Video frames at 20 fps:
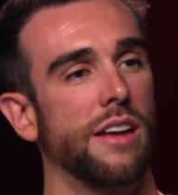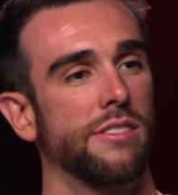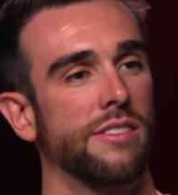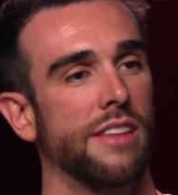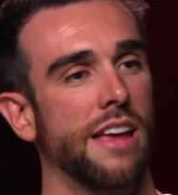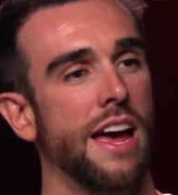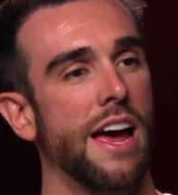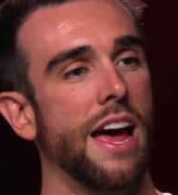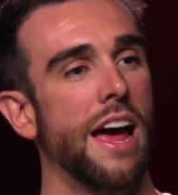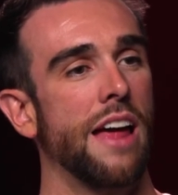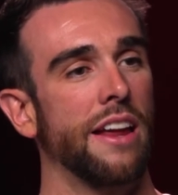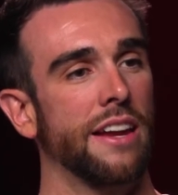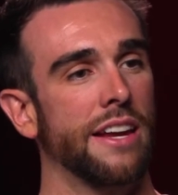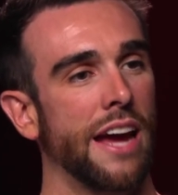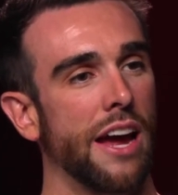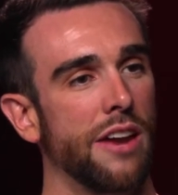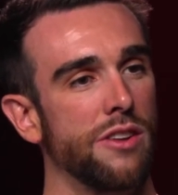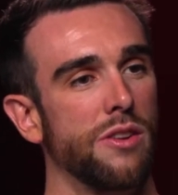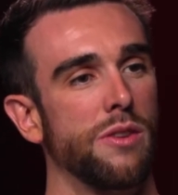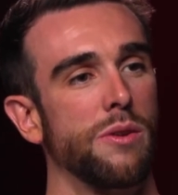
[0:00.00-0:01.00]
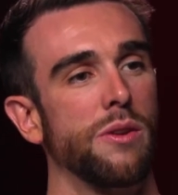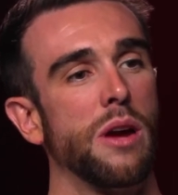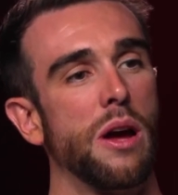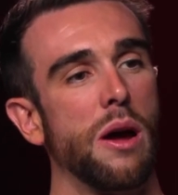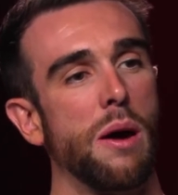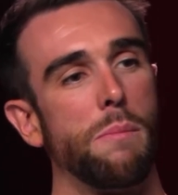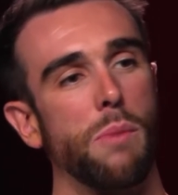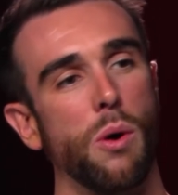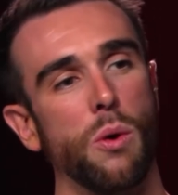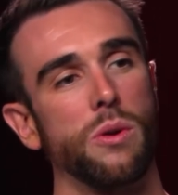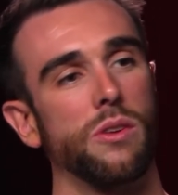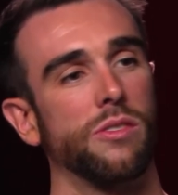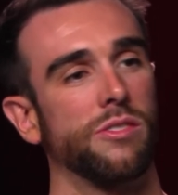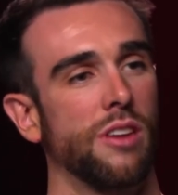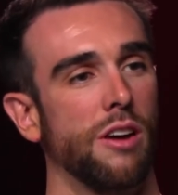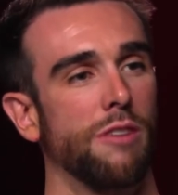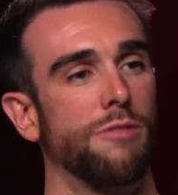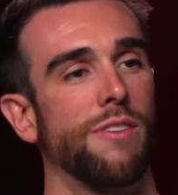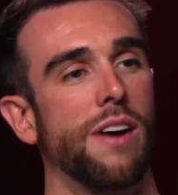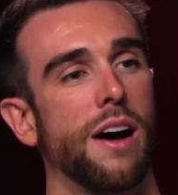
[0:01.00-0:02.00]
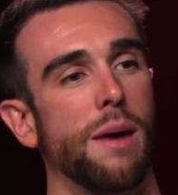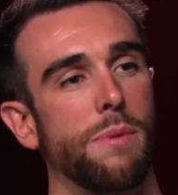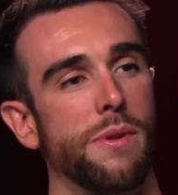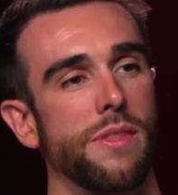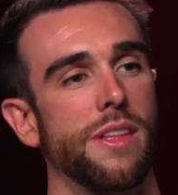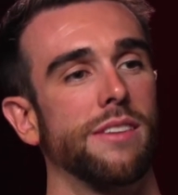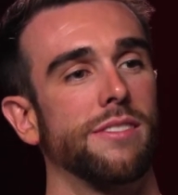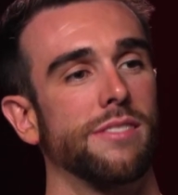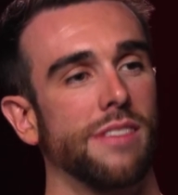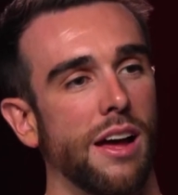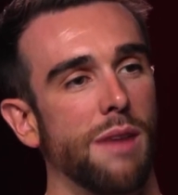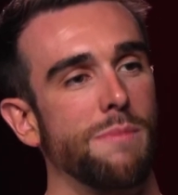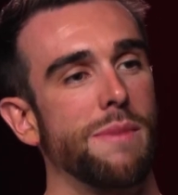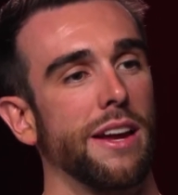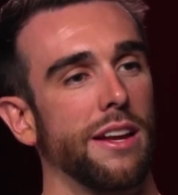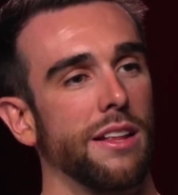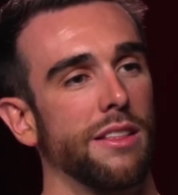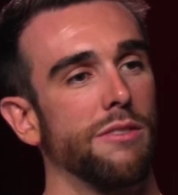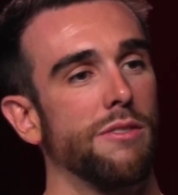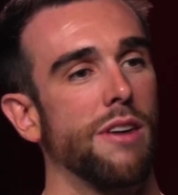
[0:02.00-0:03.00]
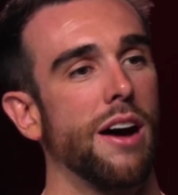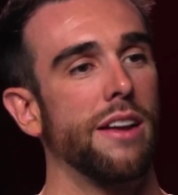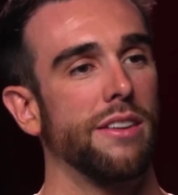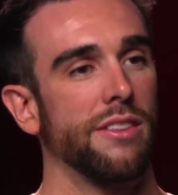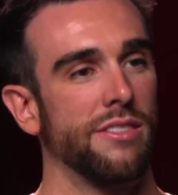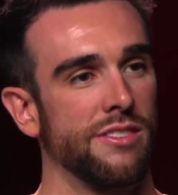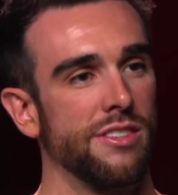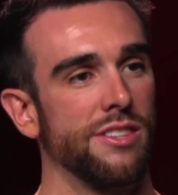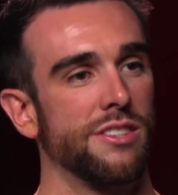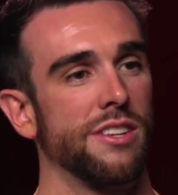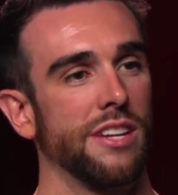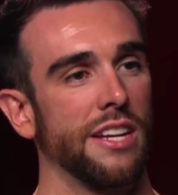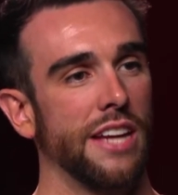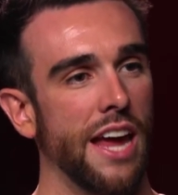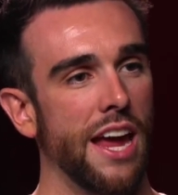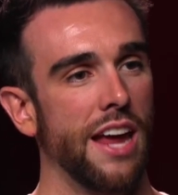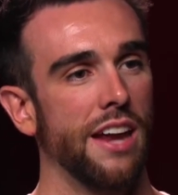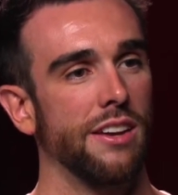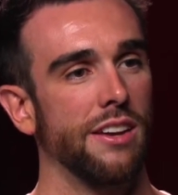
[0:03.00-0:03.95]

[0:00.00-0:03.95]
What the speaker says: that and can you pull yourself up and then start making the right decision again?